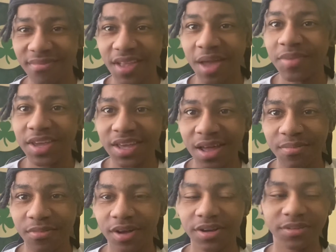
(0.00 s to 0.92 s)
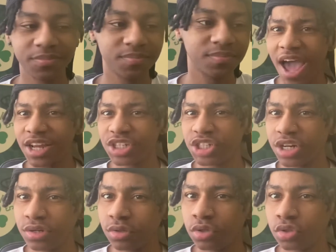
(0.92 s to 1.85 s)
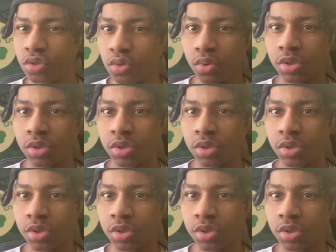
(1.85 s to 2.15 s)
I mean, come on. I genuinely do